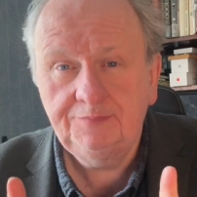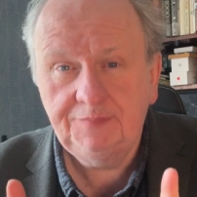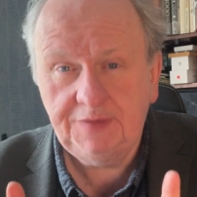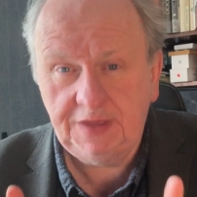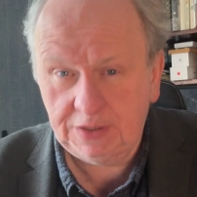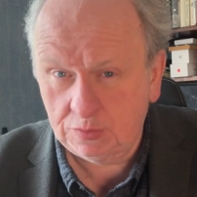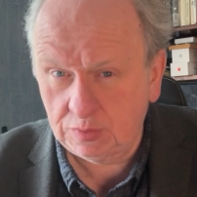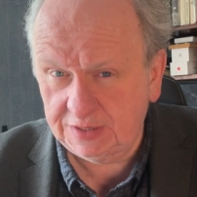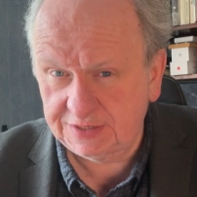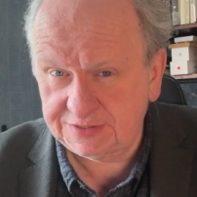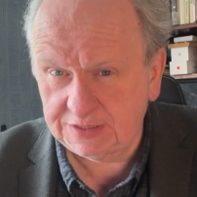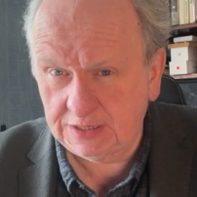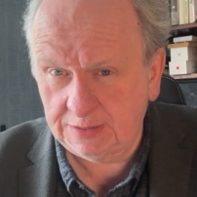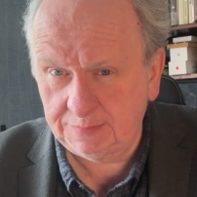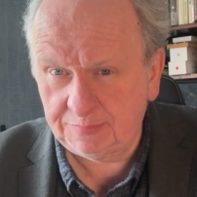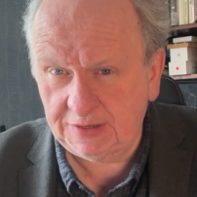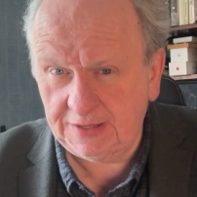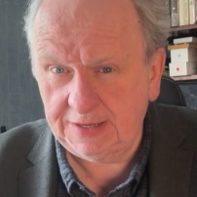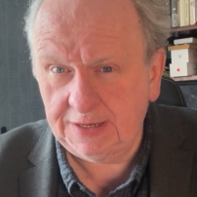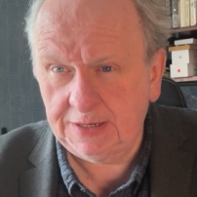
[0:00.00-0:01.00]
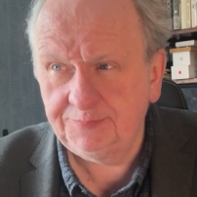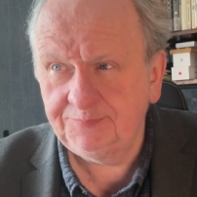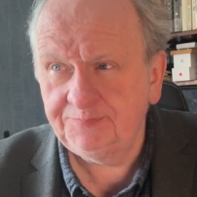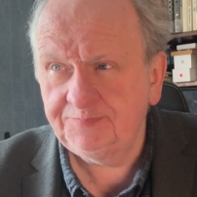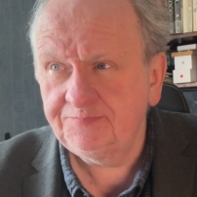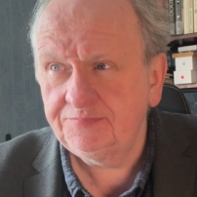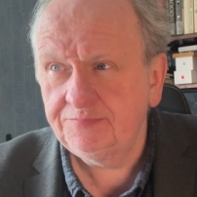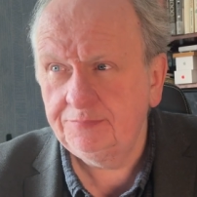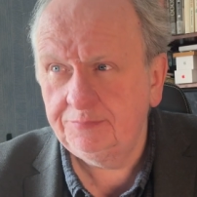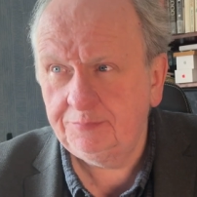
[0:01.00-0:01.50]
In QuickTime Player,
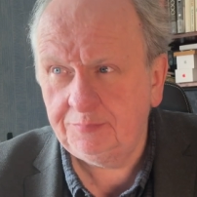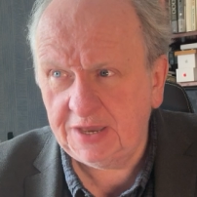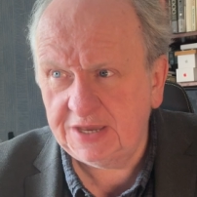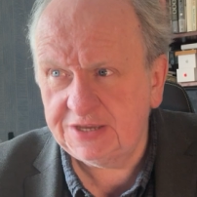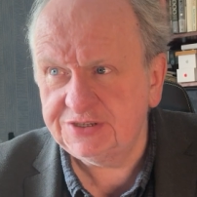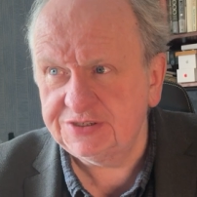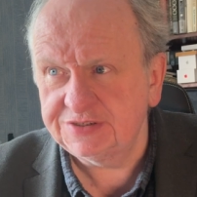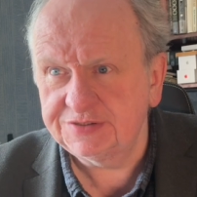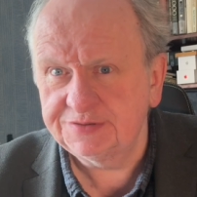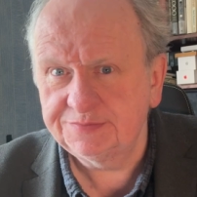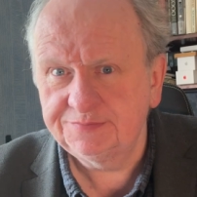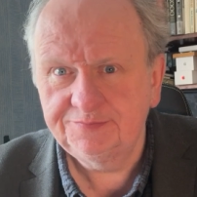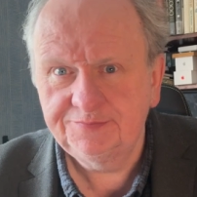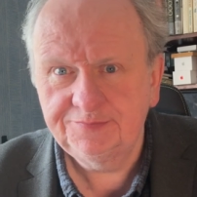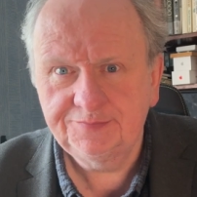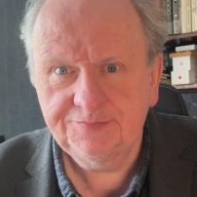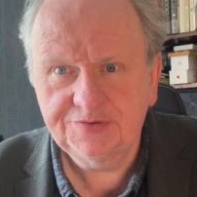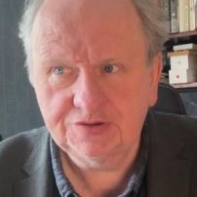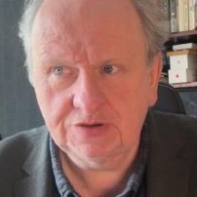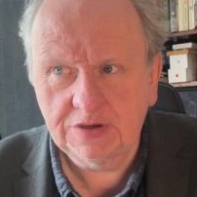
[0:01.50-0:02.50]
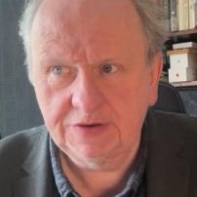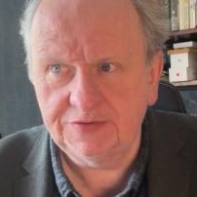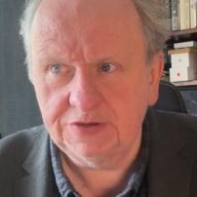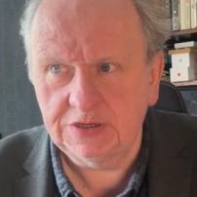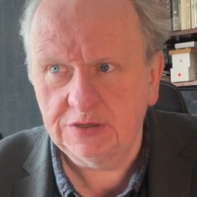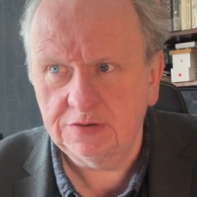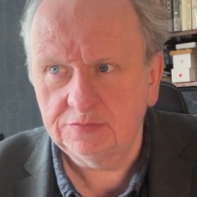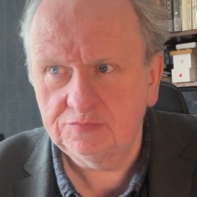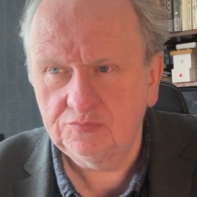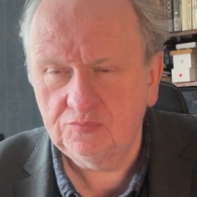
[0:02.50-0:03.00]
Pages,
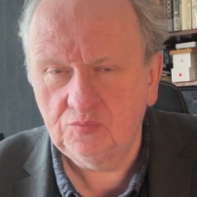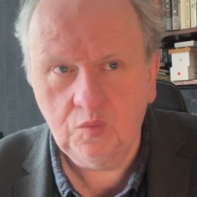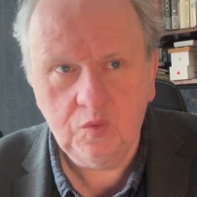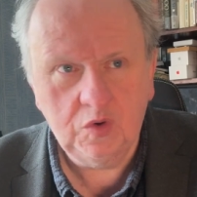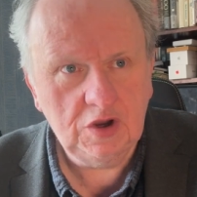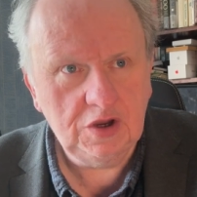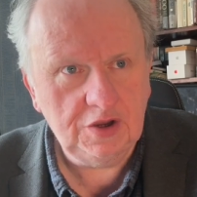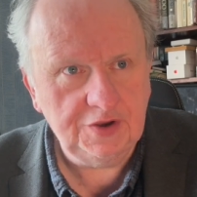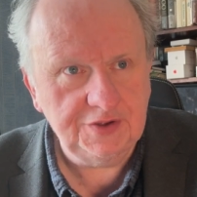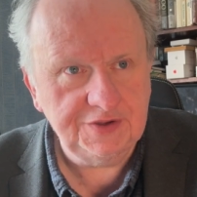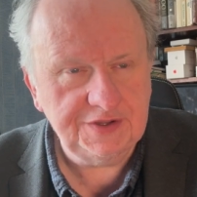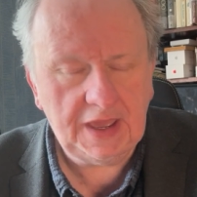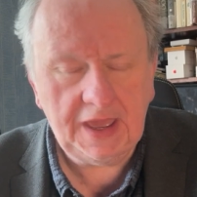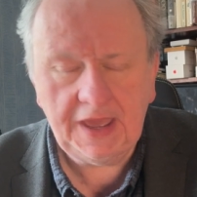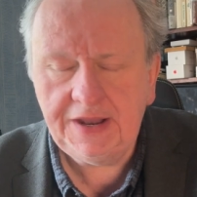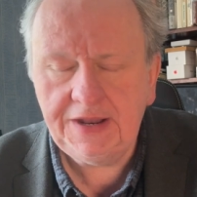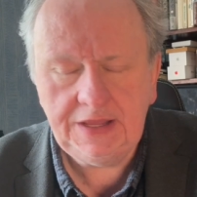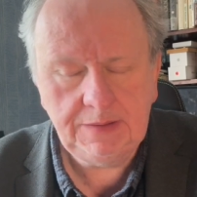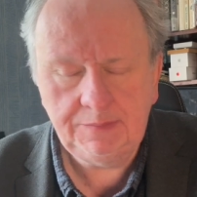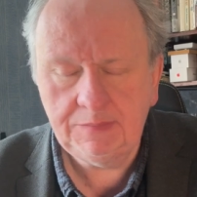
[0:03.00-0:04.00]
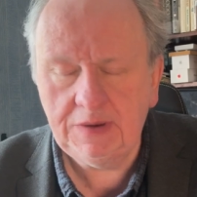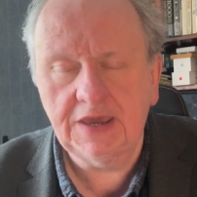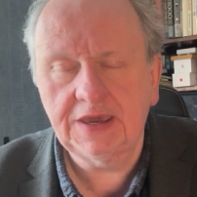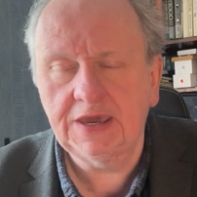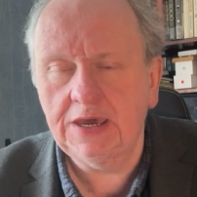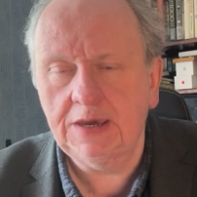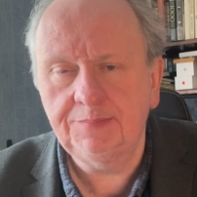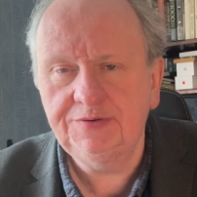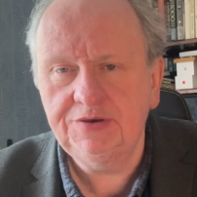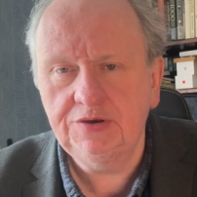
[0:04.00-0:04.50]
Scrivener, Word, any
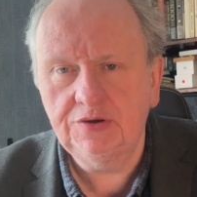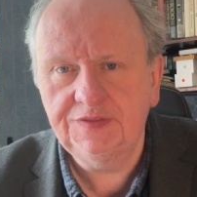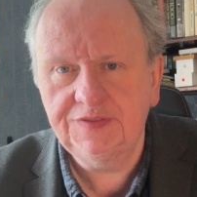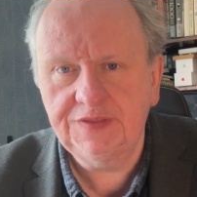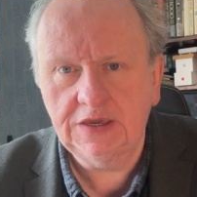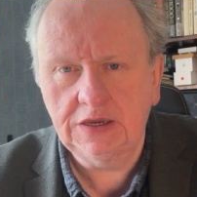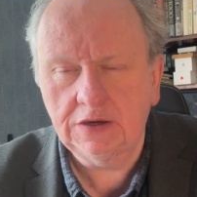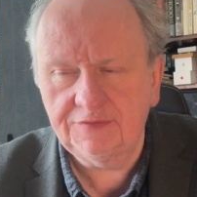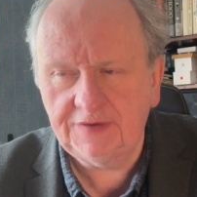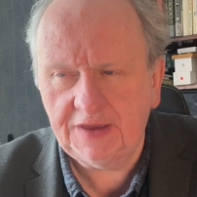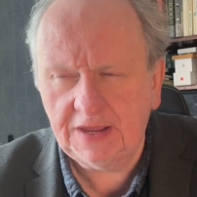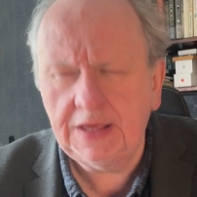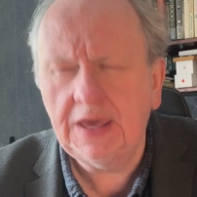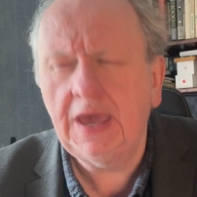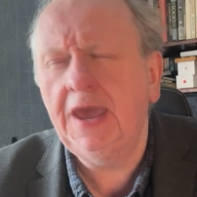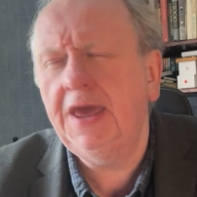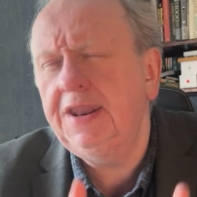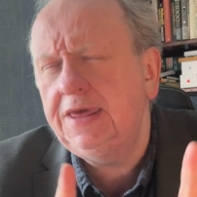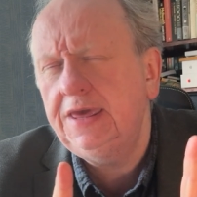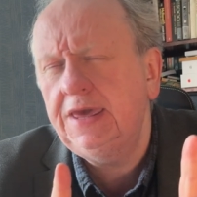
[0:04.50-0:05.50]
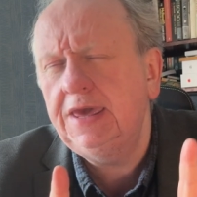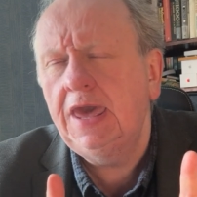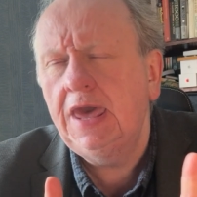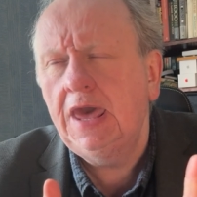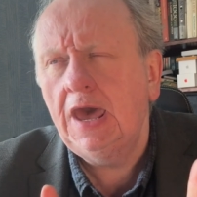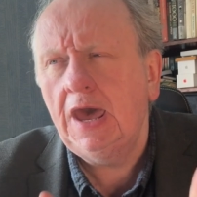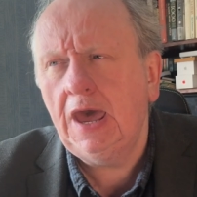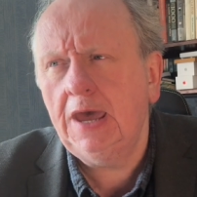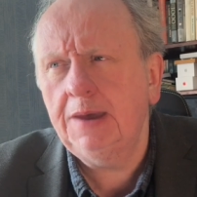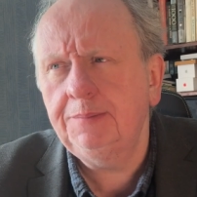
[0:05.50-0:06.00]
Mac app you can think of, any
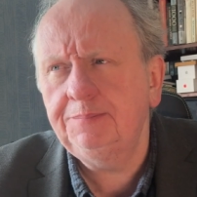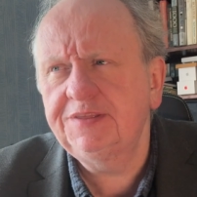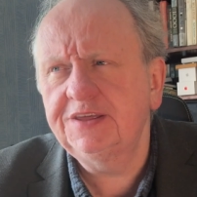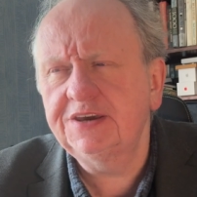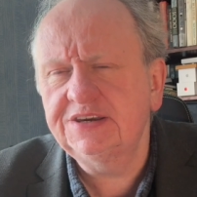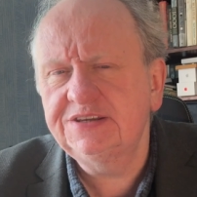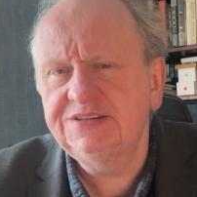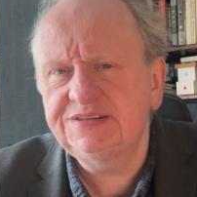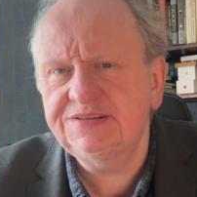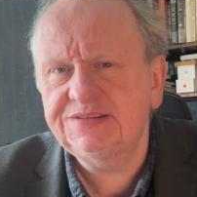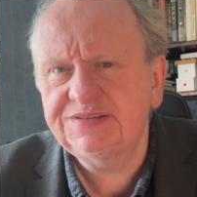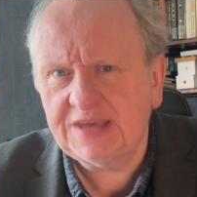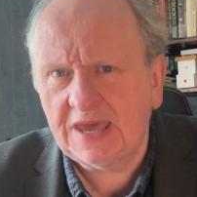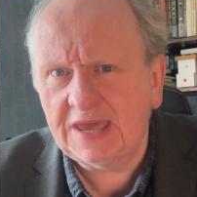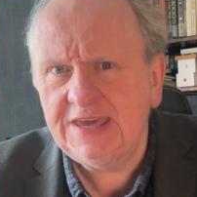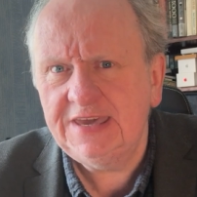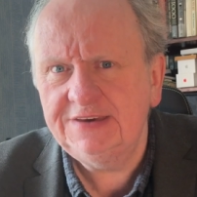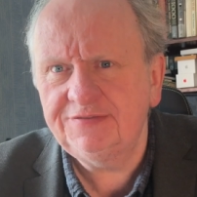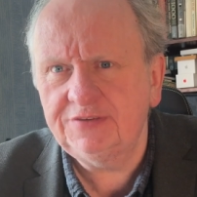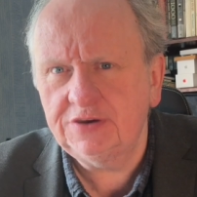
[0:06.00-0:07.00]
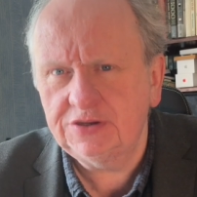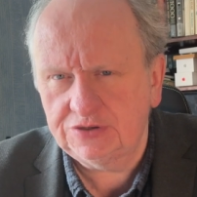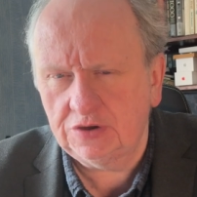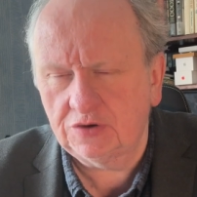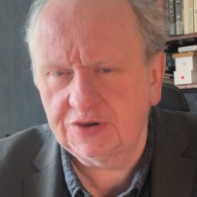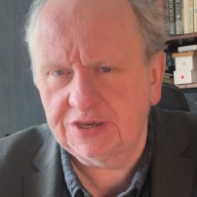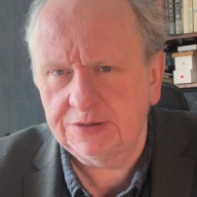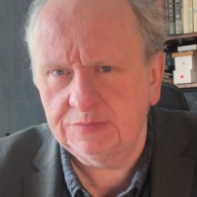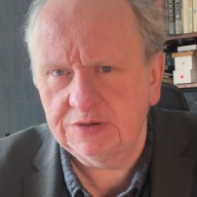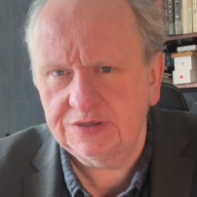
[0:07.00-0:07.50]
app that can save a
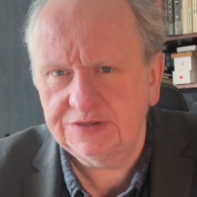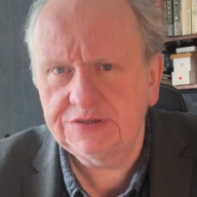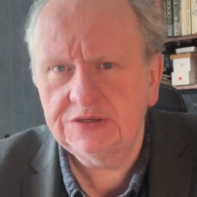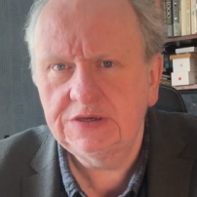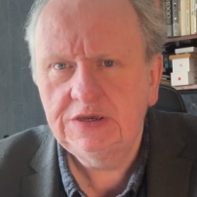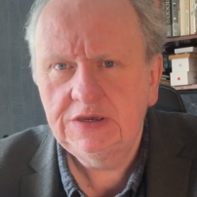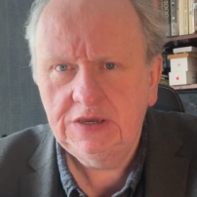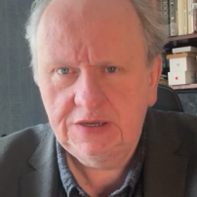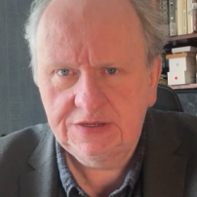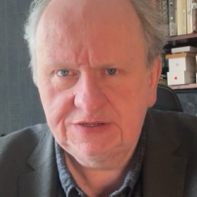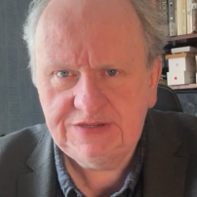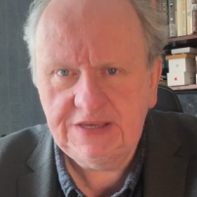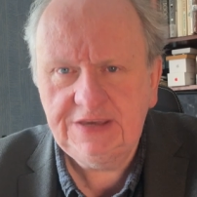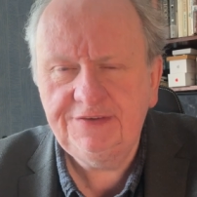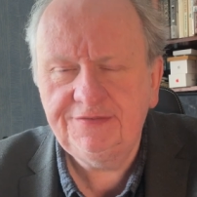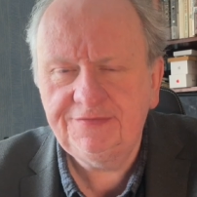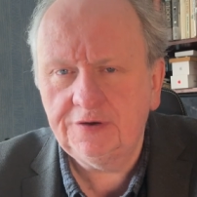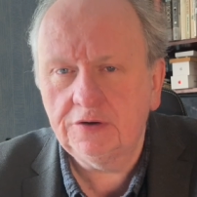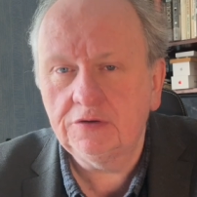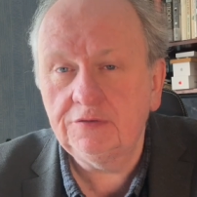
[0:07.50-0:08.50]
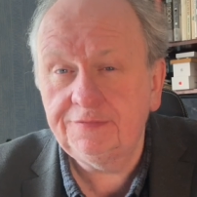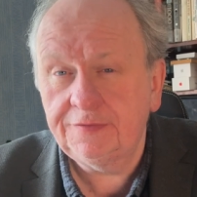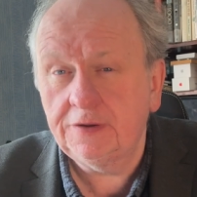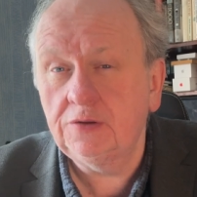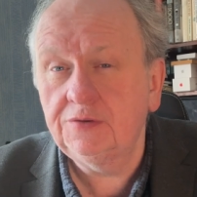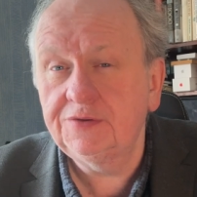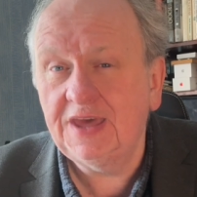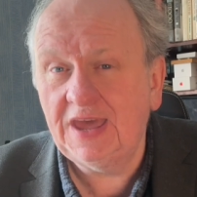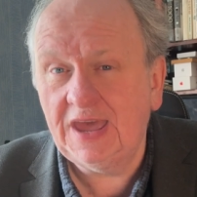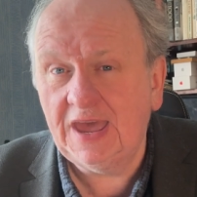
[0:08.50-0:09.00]
document, default
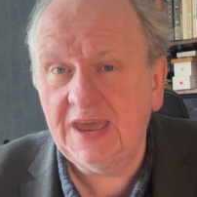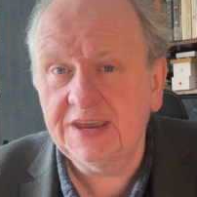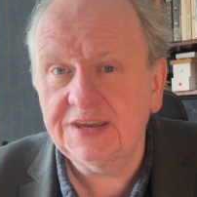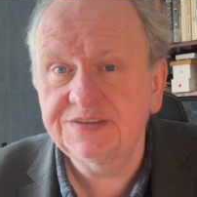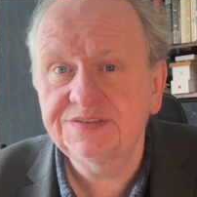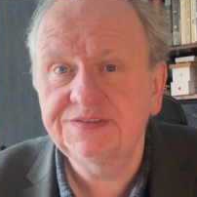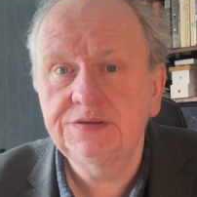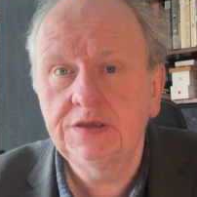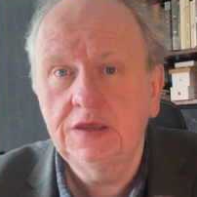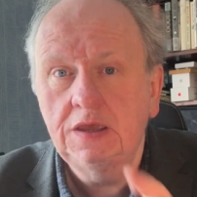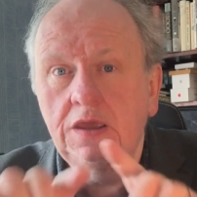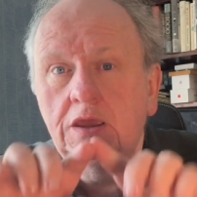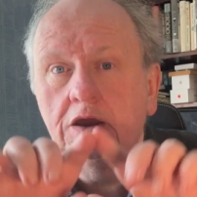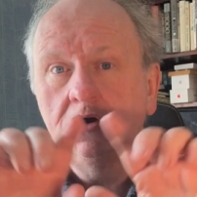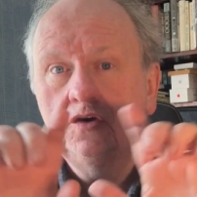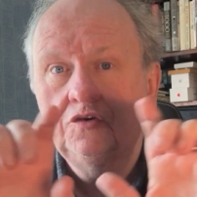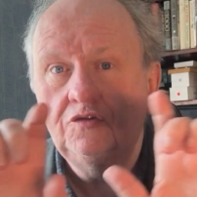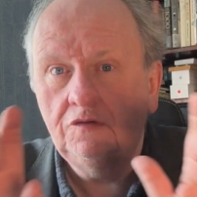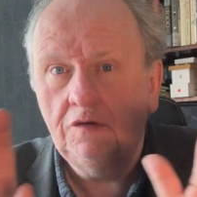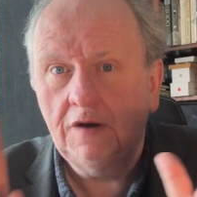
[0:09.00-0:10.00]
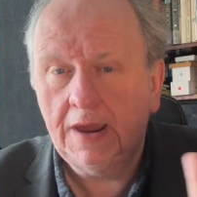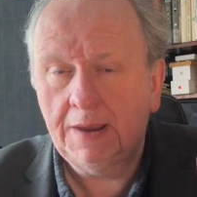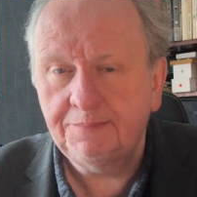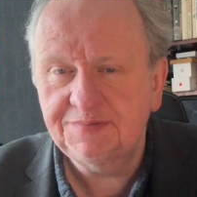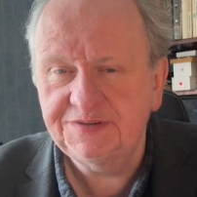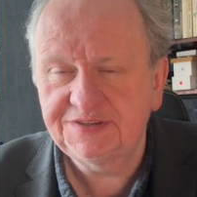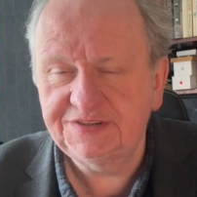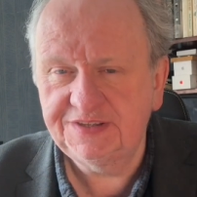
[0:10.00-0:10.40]
folder X wraps